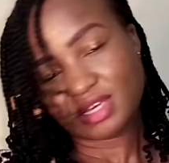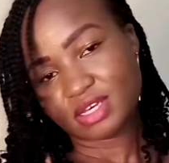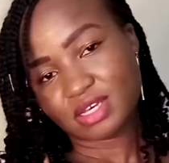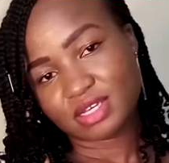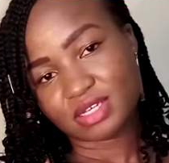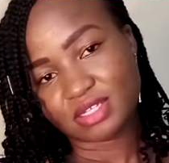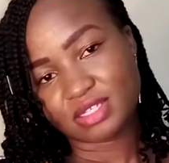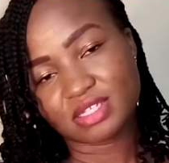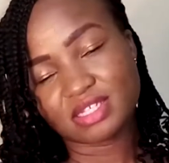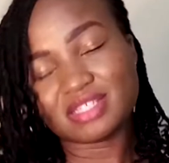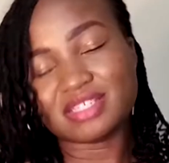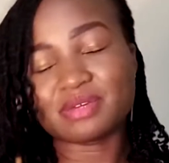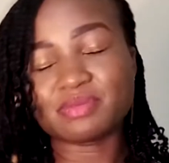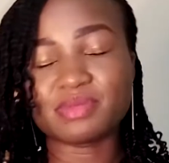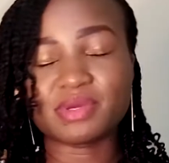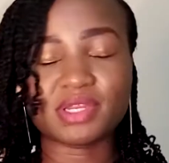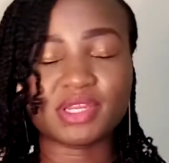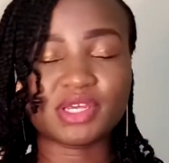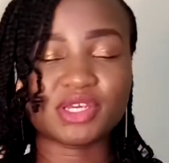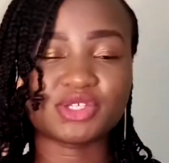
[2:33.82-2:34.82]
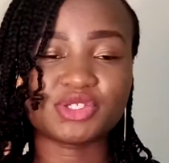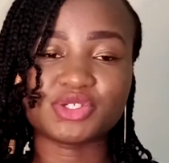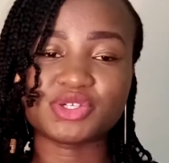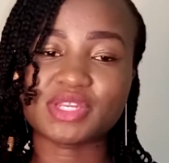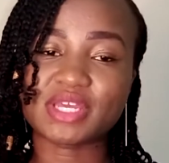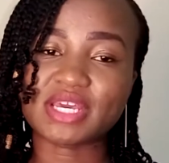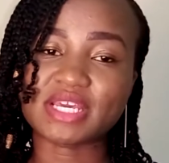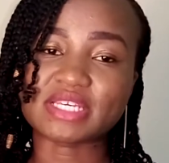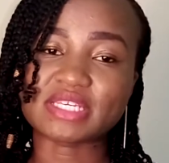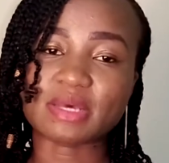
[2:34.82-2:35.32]
Determination
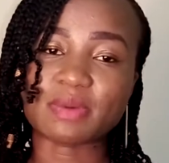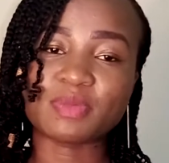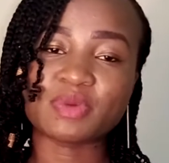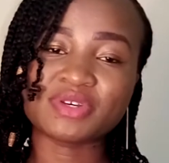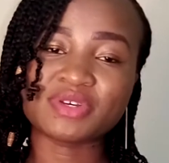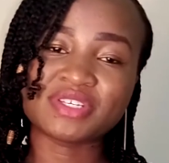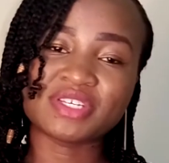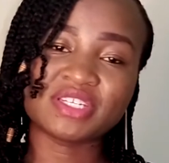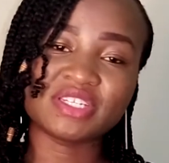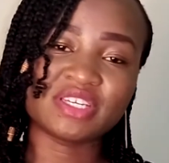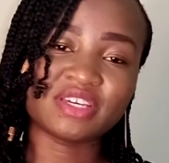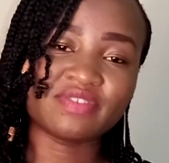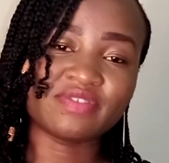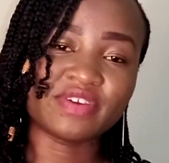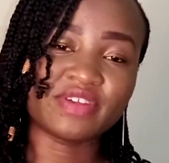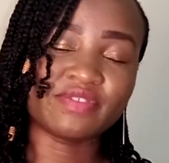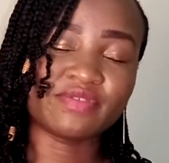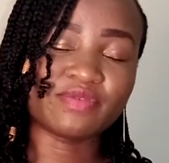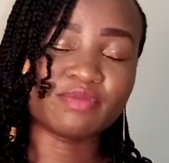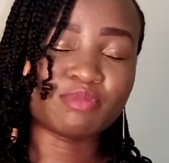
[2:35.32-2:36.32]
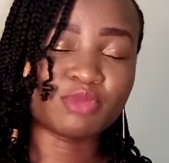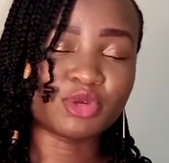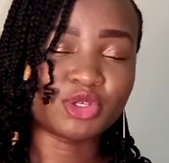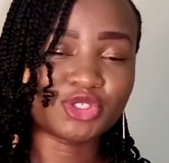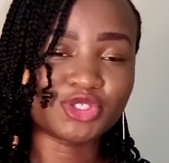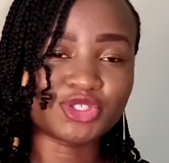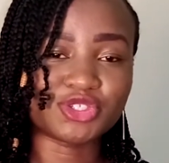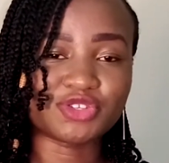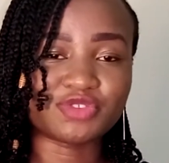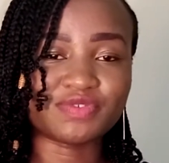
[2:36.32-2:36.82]
is a positive
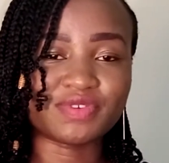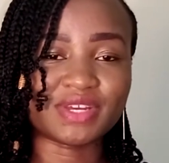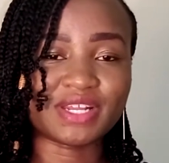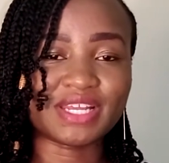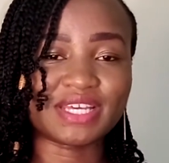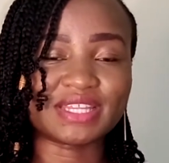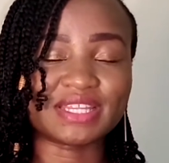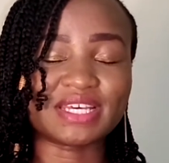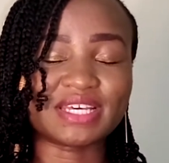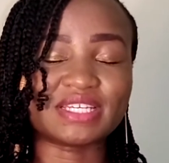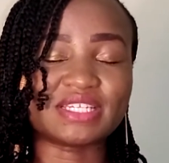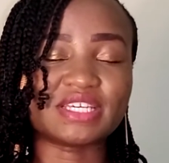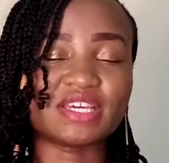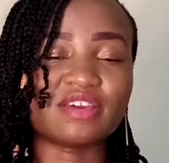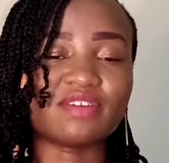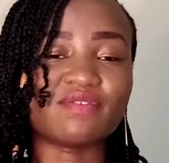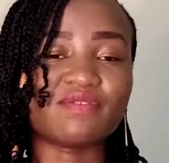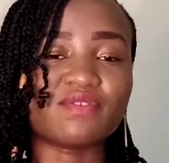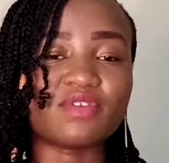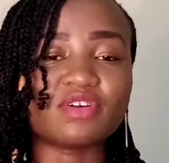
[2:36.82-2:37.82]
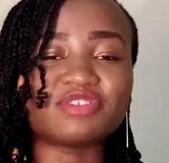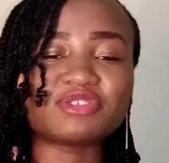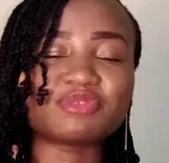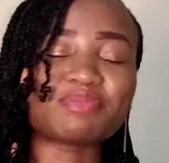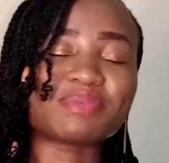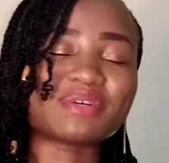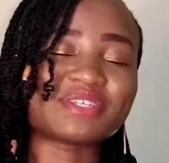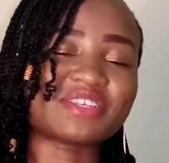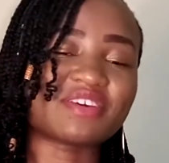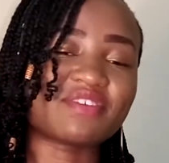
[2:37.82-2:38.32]
emotional feeling that involves
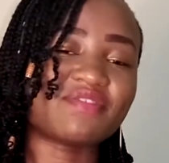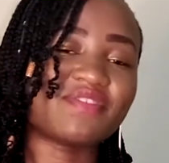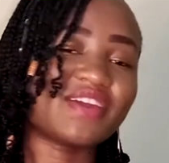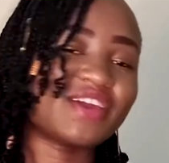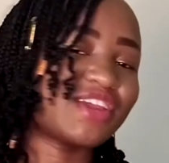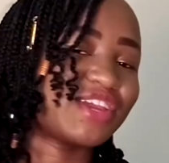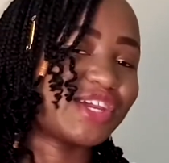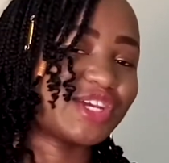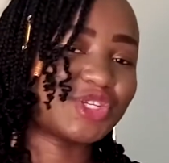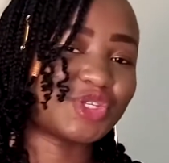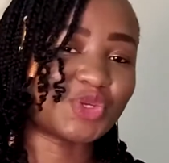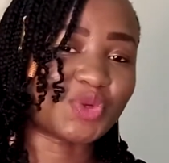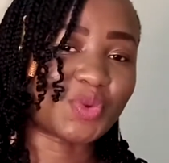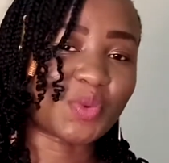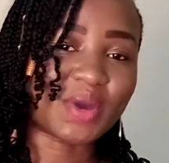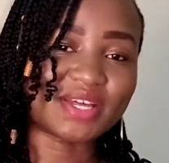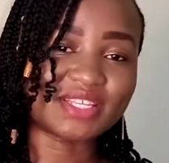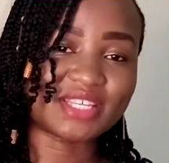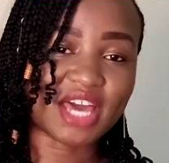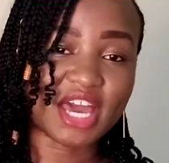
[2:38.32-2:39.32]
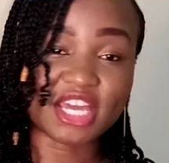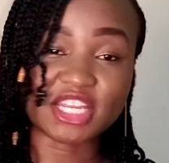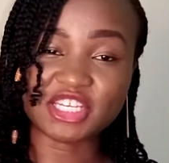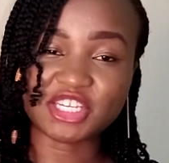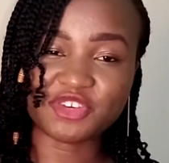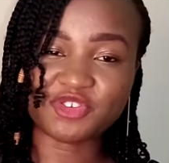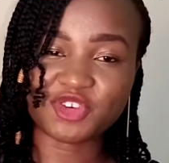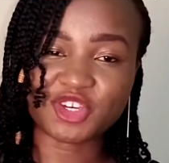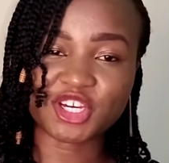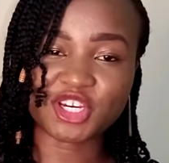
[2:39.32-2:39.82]
persevering towards a
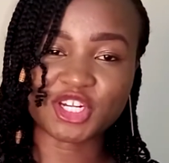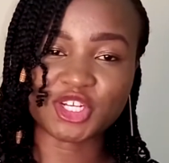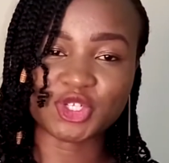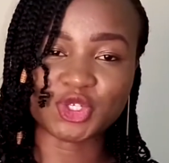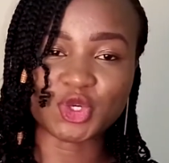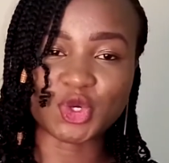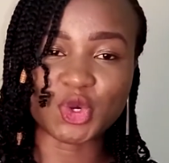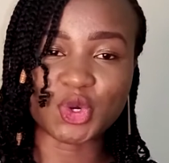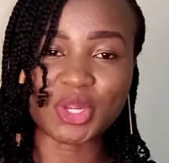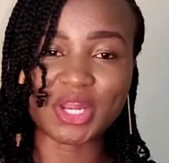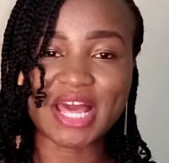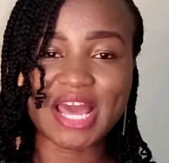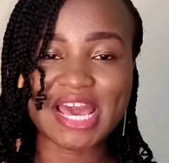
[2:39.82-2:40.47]
difficult goal